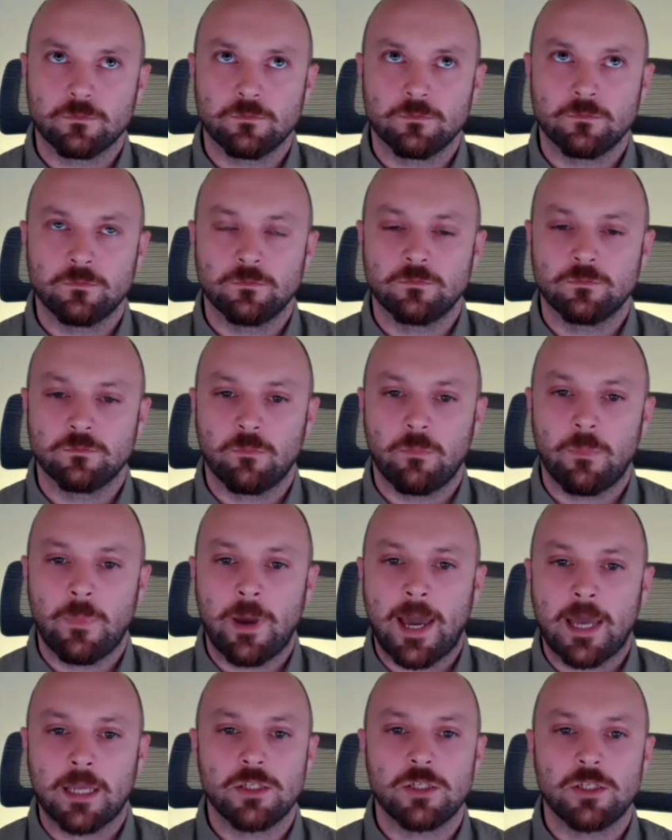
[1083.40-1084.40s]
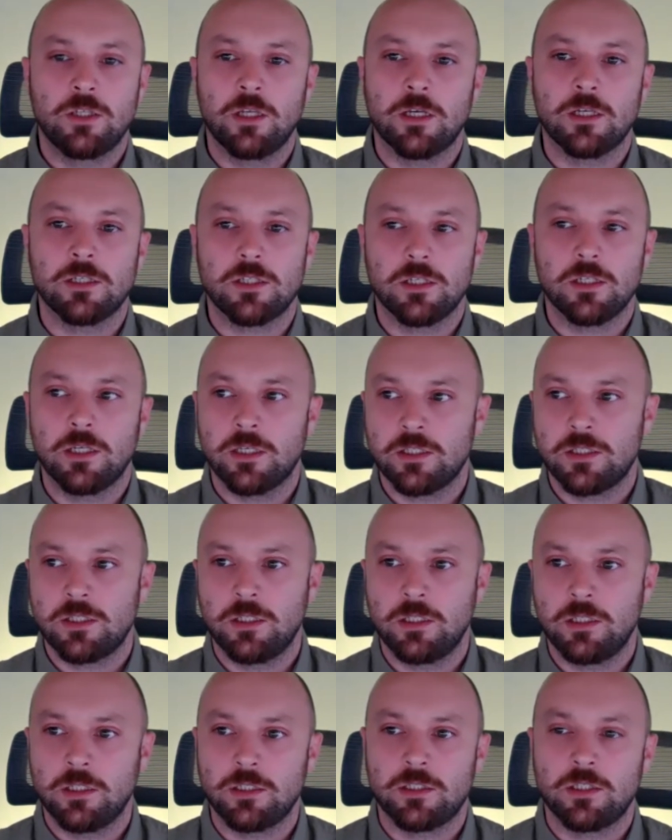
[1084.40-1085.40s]
hmm, match this is
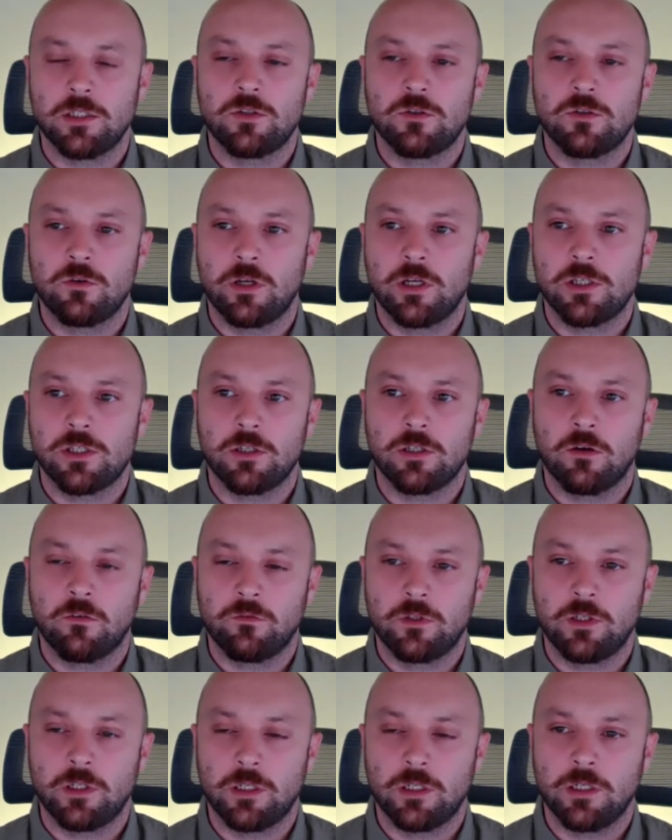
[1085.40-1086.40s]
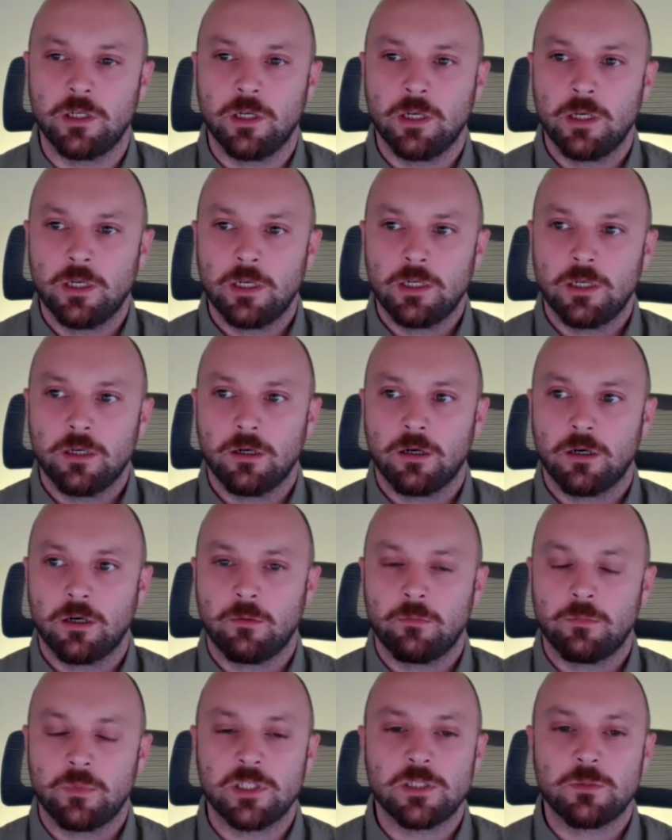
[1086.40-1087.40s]
the situation of the
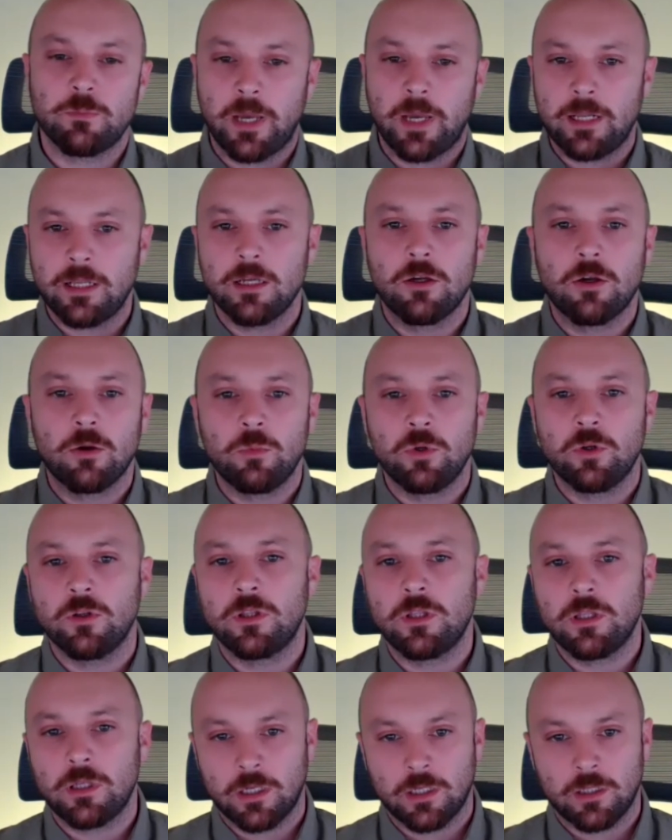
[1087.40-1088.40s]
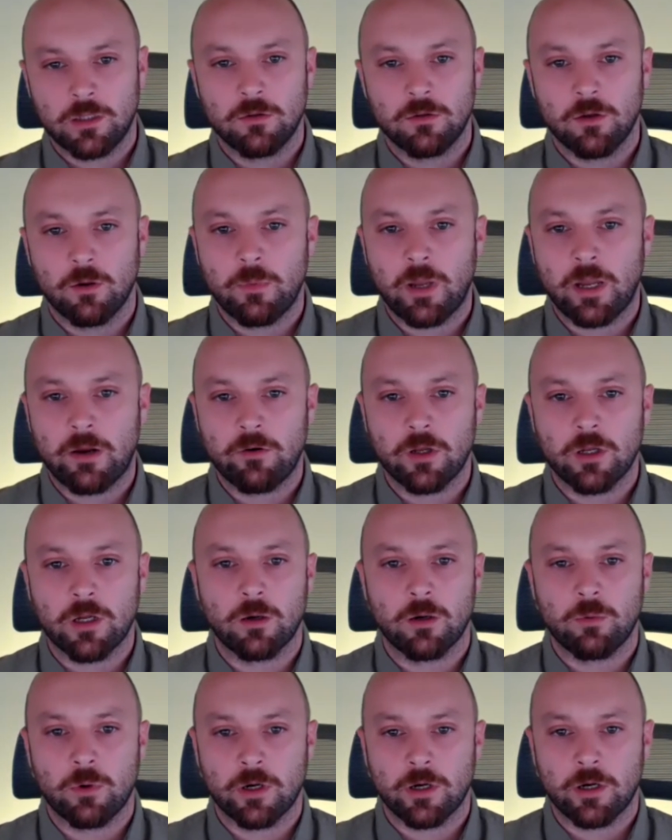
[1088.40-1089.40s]
um, Hispanic community in
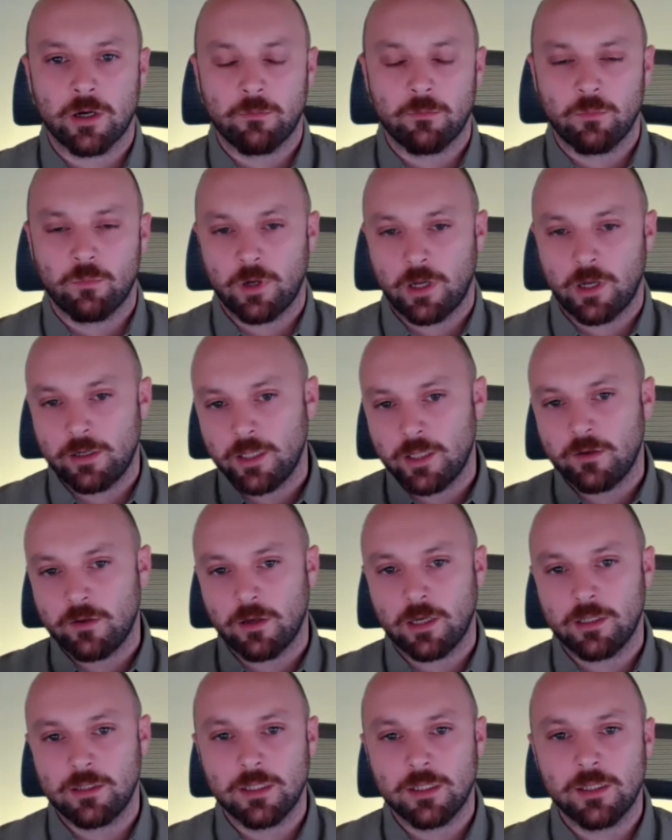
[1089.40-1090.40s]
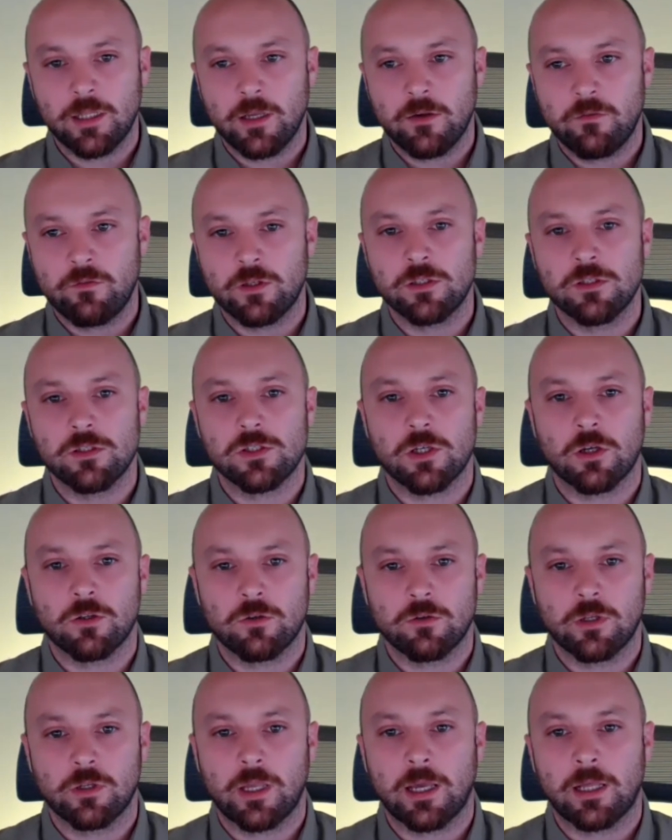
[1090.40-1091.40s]
America, where I, I, li- I did live in
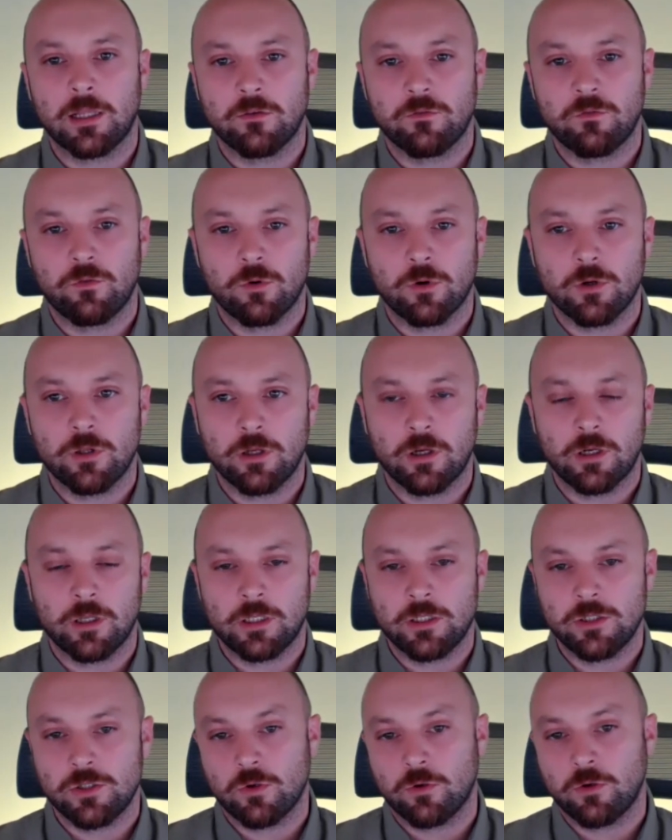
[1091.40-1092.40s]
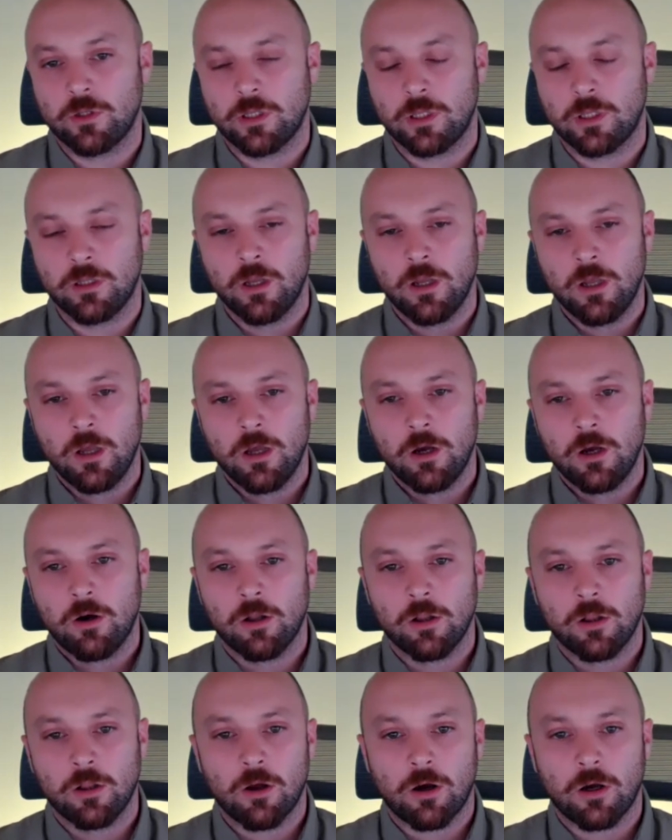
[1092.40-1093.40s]
Southern California and enjoyed it
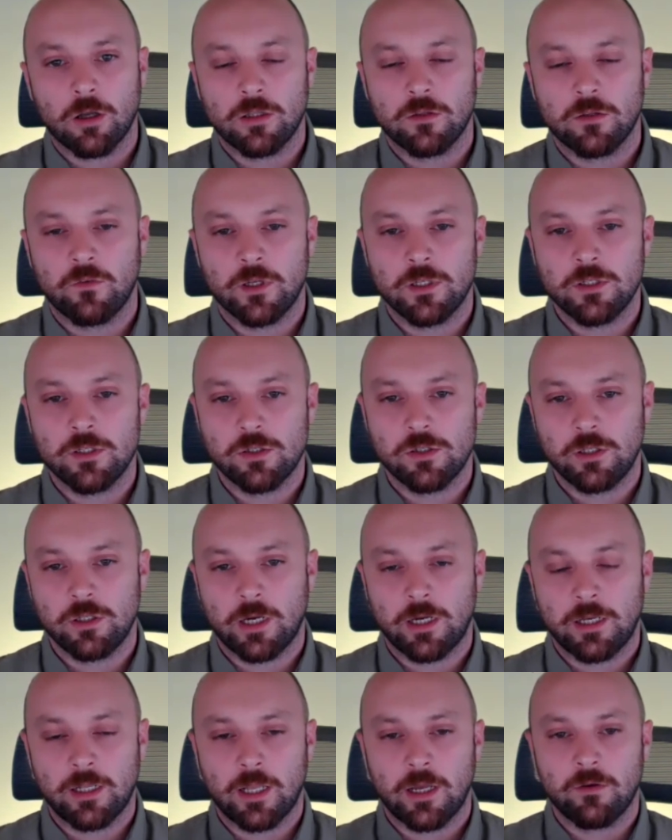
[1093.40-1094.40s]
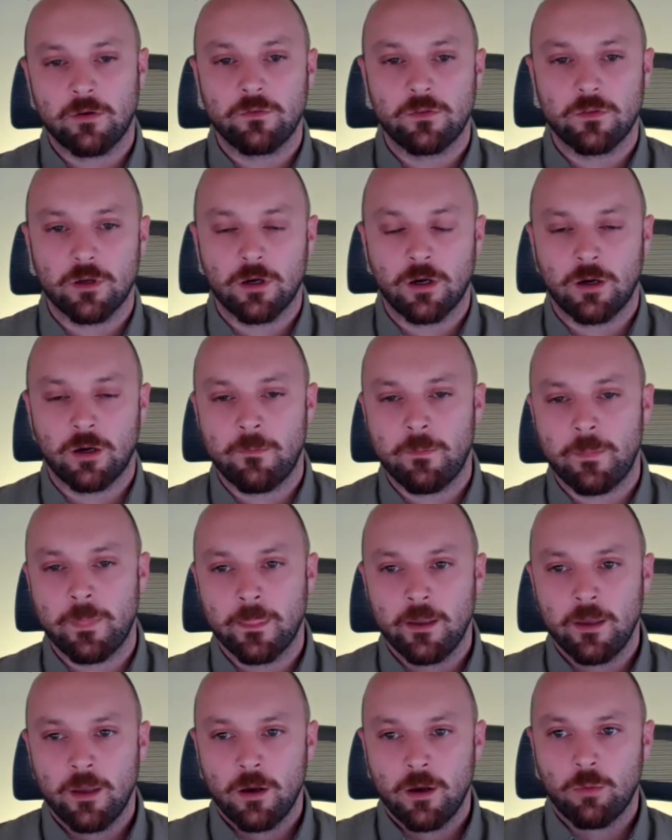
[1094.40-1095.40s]
a lot. Eventually I left, um,
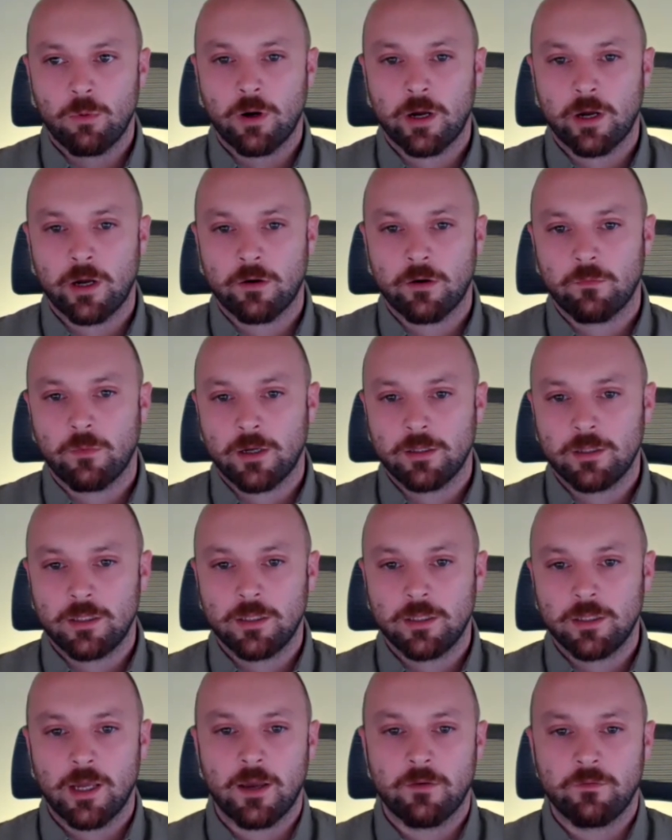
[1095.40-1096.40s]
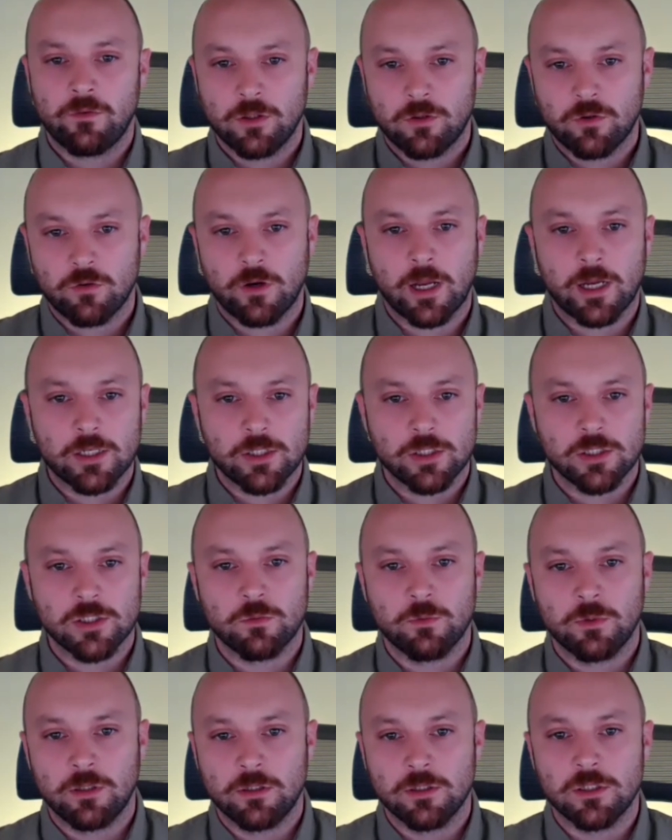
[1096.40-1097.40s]
where I did have interactions
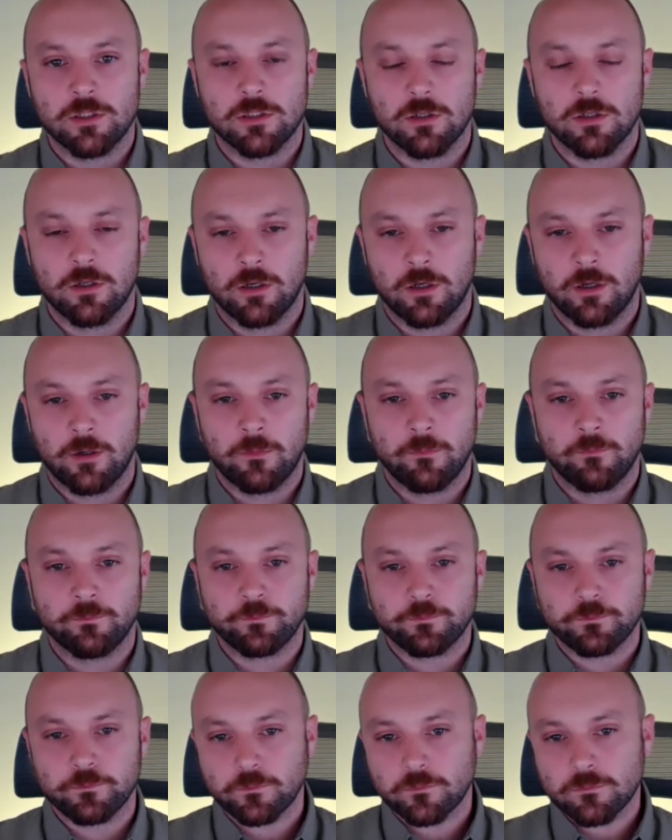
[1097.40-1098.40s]
with this, um,